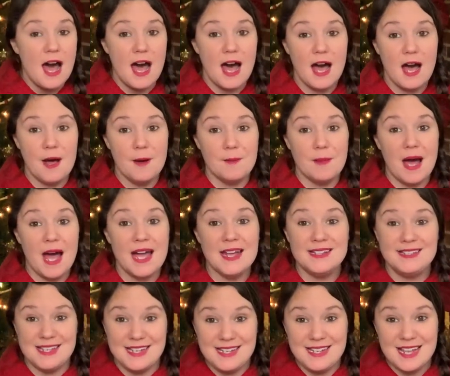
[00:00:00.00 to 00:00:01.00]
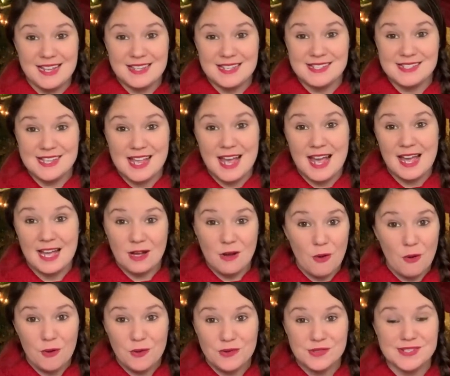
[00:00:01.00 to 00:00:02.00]
I did get this at
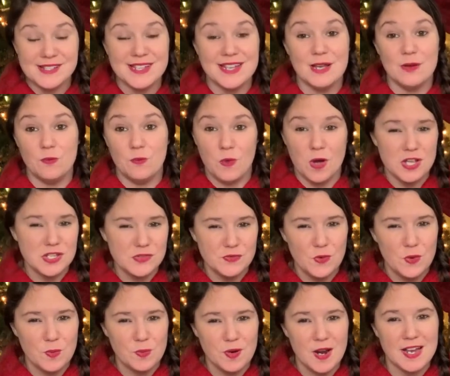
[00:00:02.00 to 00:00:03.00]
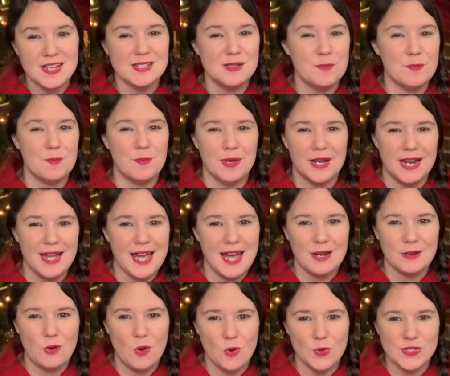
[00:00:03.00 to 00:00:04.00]
Kohl's. It was full price, but I
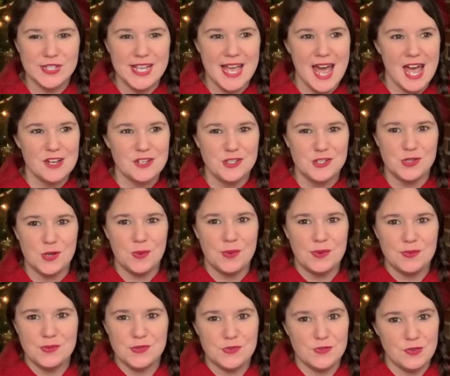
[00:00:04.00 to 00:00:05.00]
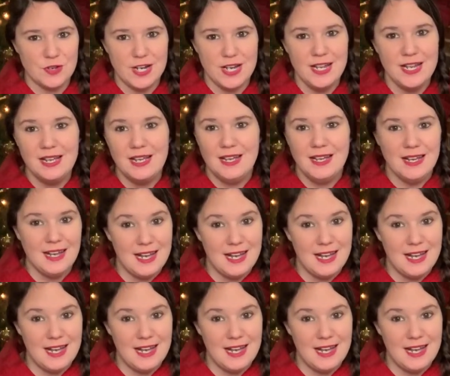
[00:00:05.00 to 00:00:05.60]
had Kohl's cash, so it was free.